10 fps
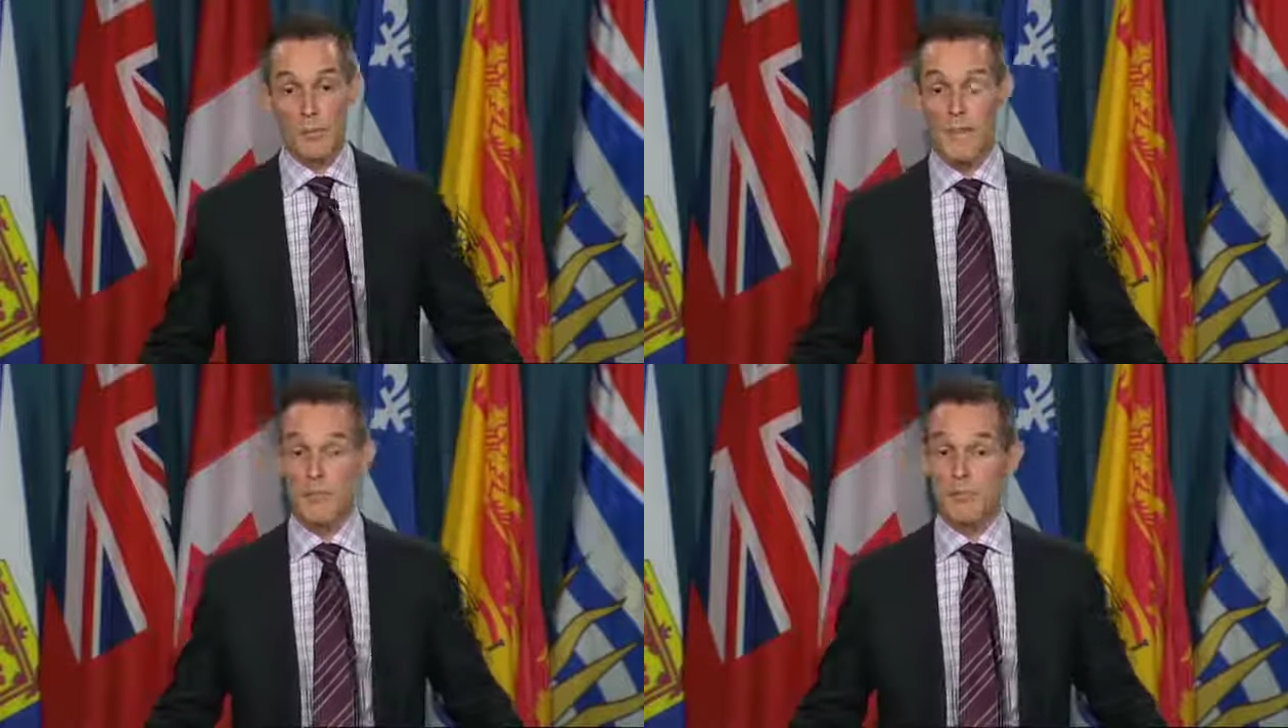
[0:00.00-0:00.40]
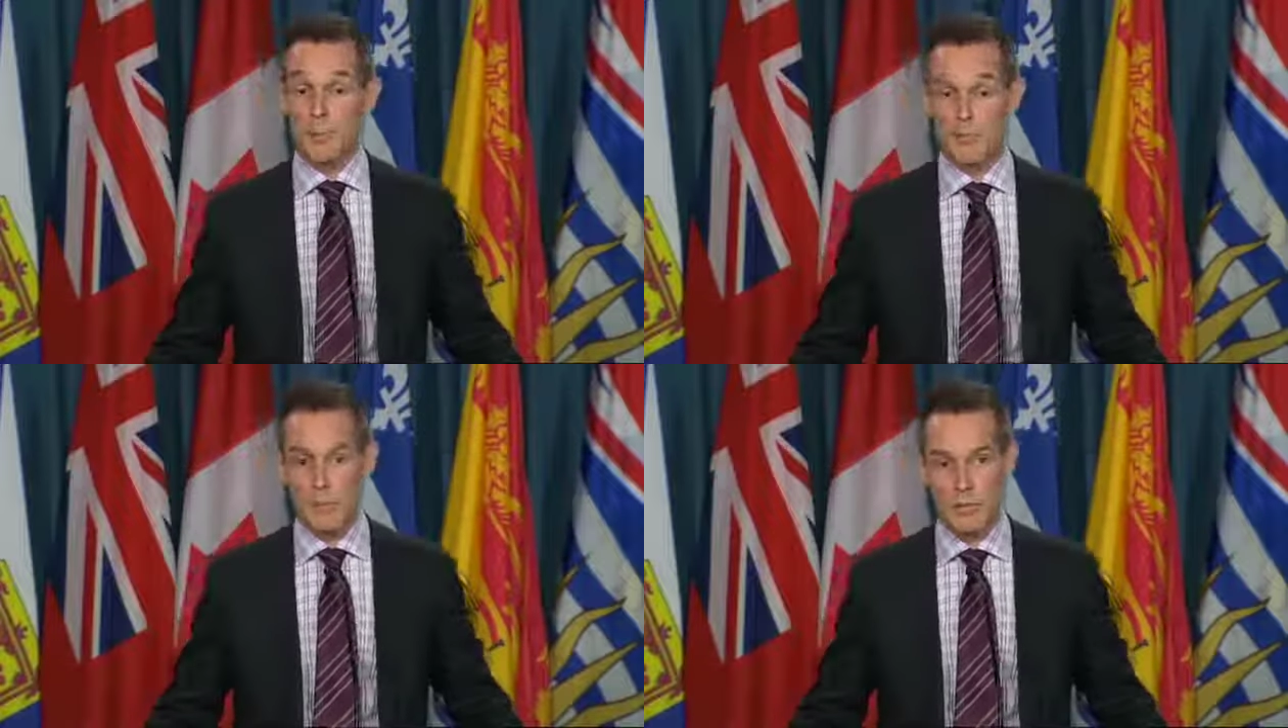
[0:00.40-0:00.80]
My name is
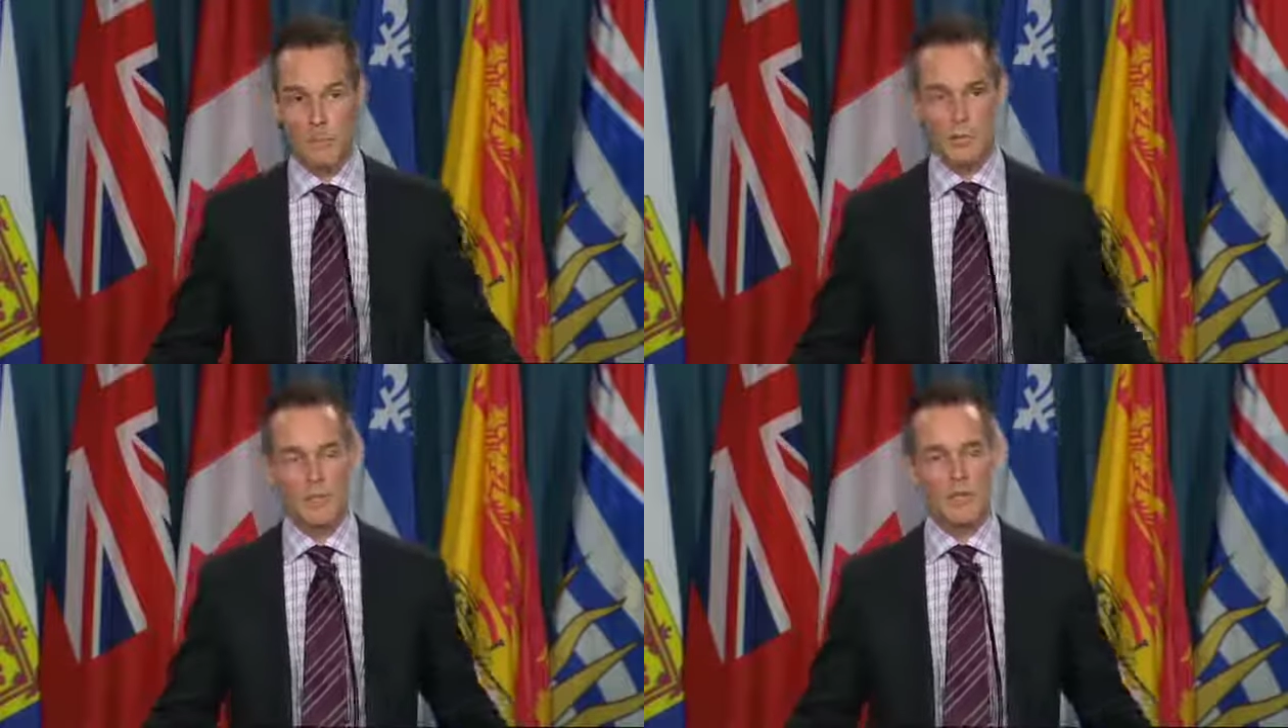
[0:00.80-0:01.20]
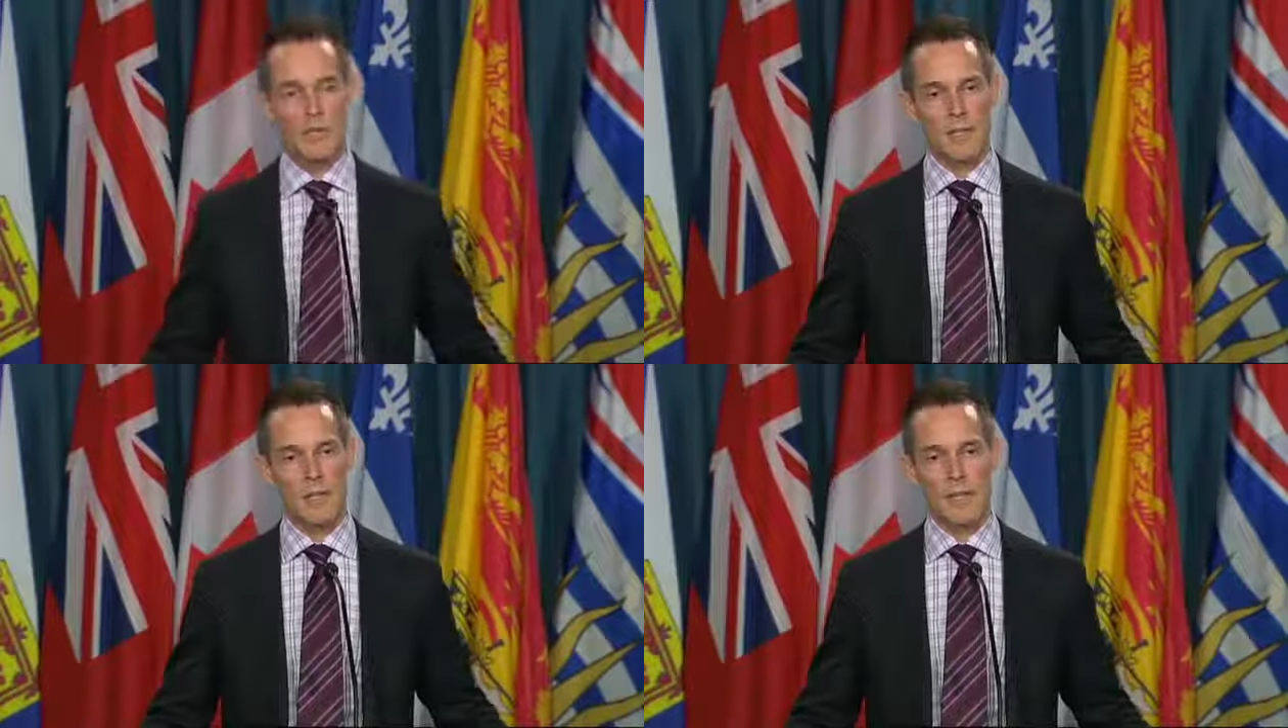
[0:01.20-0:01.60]
Peter Coleridge,
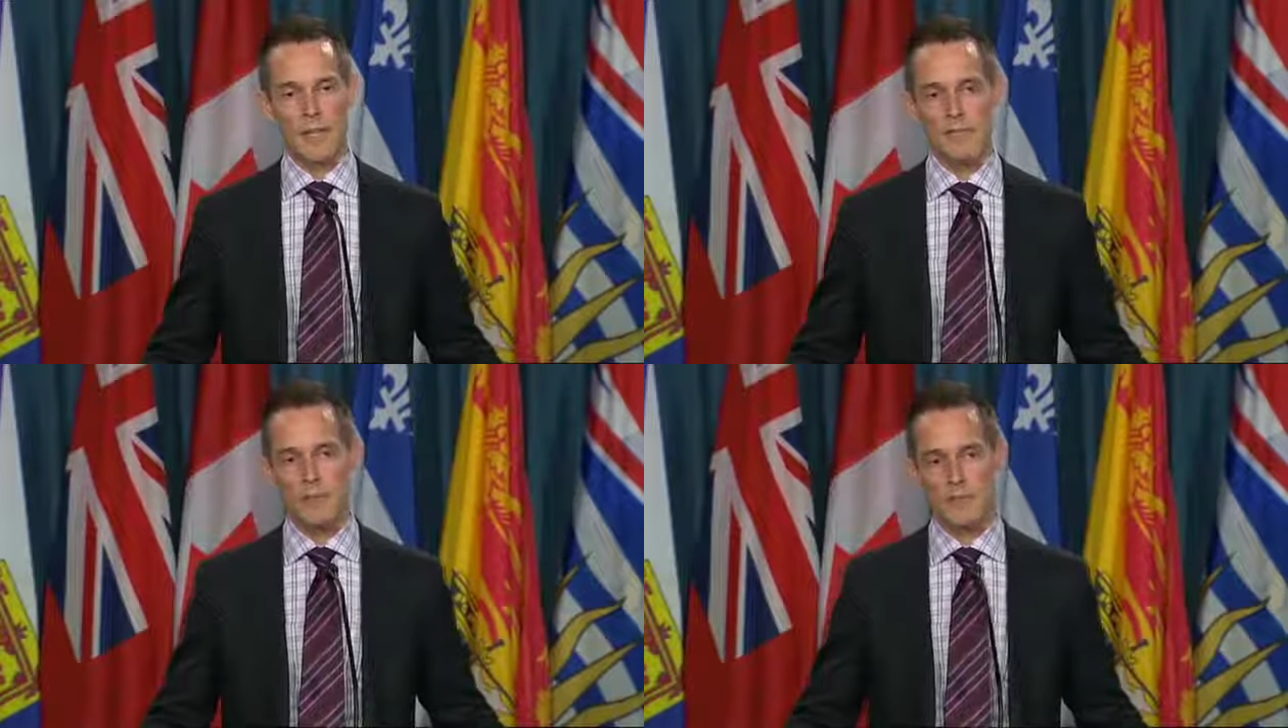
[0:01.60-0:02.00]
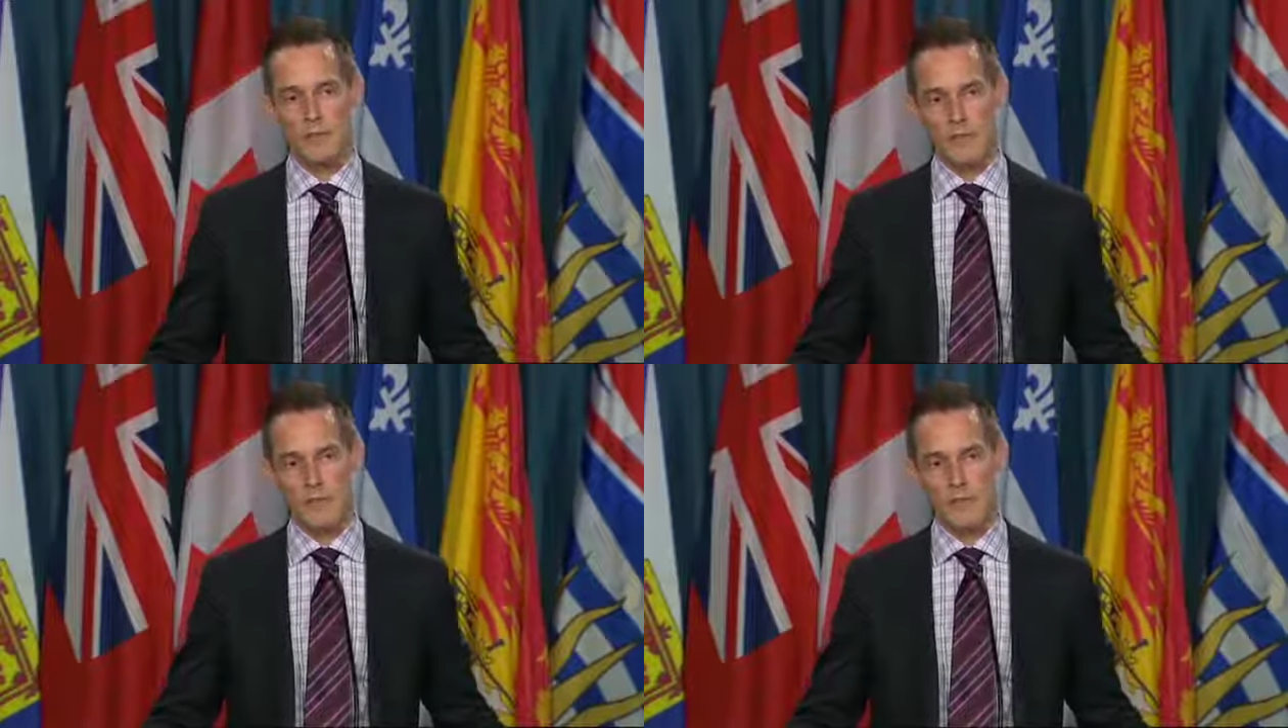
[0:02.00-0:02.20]
and I'm the national